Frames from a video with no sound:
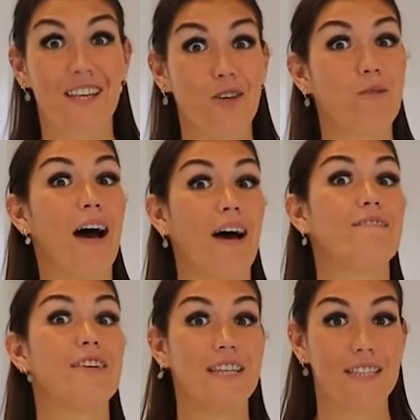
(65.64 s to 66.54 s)
that you
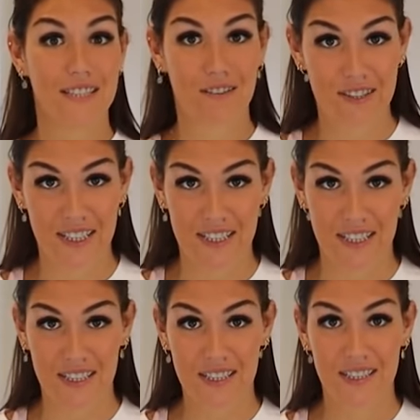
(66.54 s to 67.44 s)
have insulin
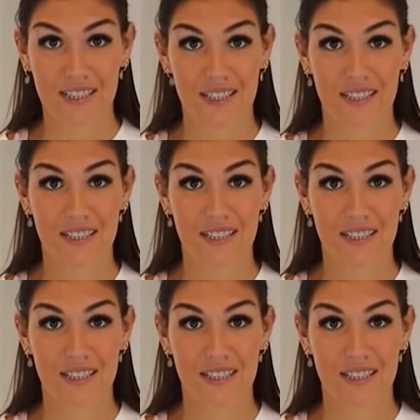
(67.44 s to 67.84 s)
resistance.